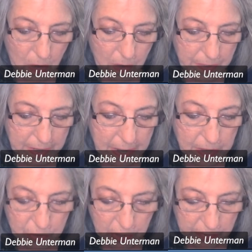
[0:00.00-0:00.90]
all that
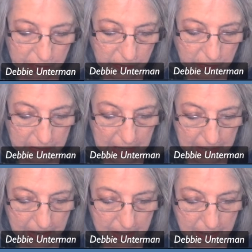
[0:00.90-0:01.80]
I just
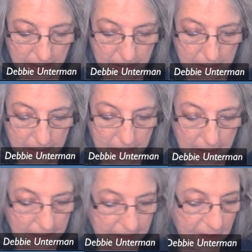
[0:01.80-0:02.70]
stated
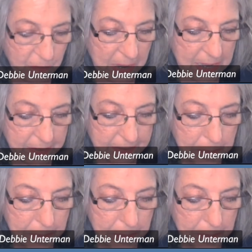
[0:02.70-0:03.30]
and gave my